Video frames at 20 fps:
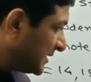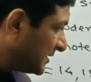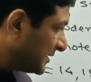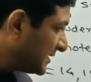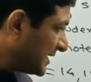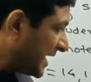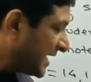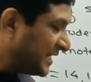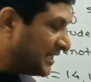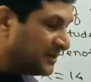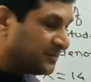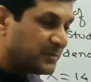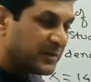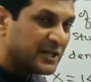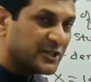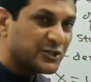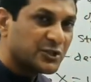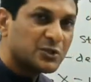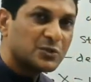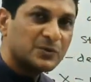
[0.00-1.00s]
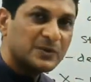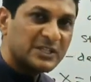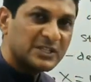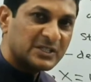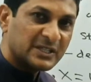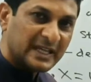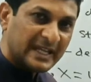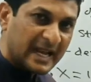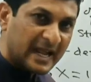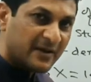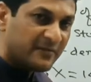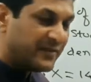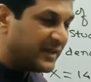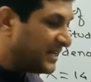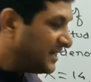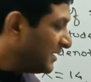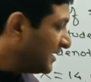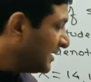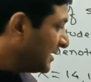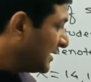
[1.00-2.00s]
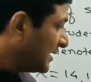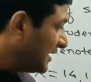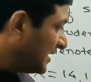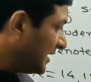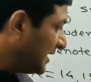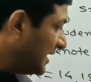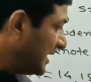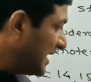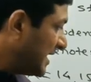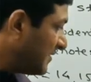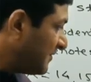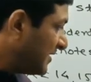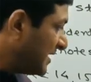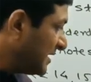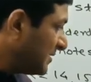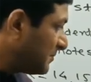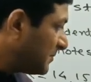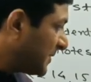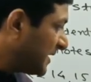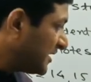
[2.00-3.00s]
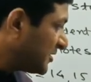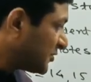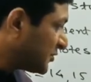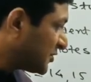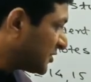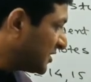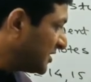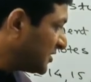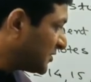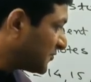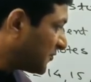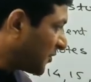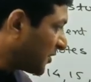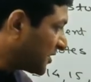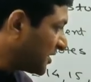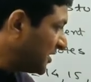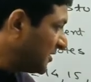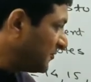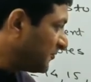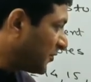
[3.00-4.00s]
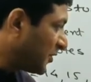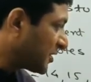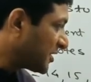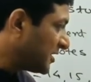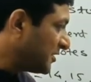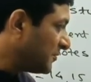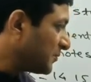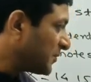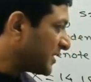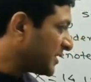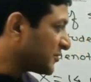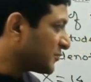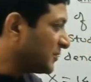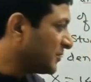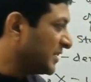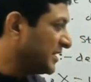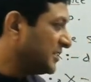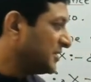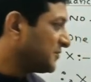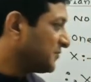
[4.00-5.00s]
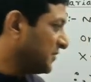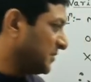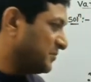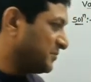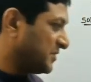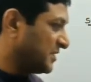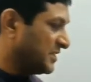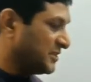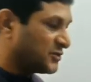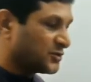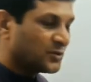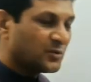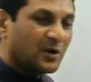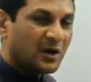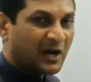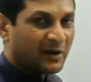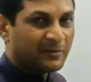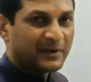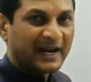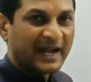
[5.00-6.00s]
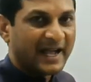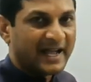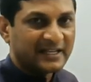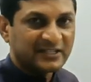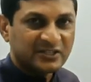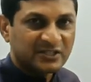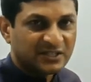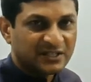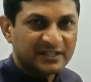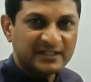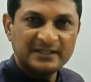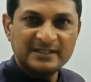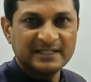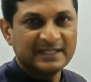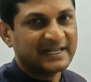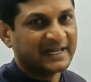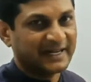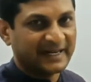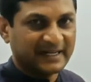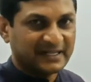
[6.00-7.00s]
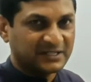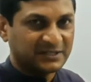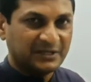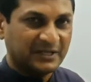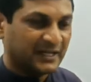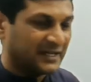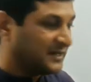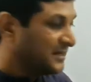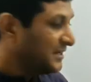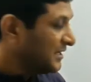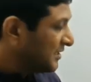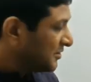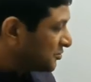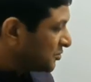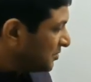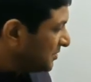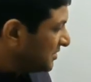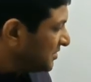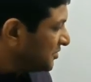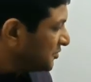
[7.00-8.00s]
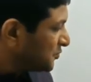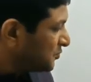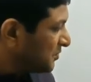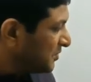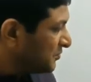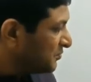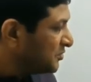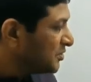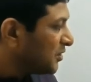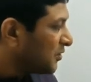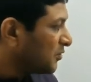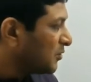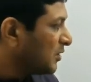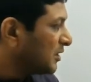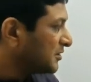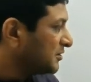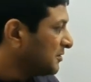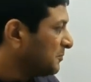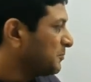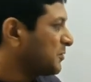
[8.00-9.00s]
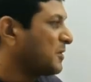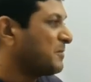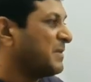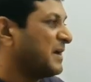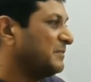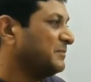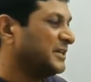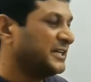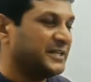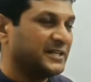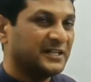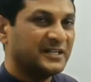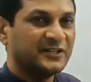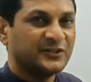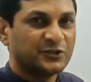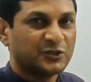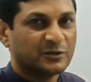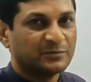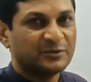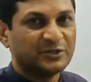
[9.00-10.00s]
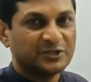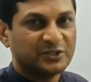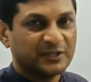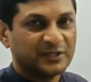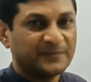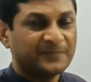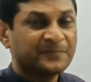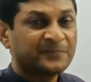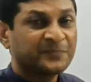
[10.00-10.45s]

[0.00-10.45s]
9 + 2 is 11, 11 + 3 is 14, 14 + 1 is 15. So our answer is correct here. So in this way we have got the probability distribution.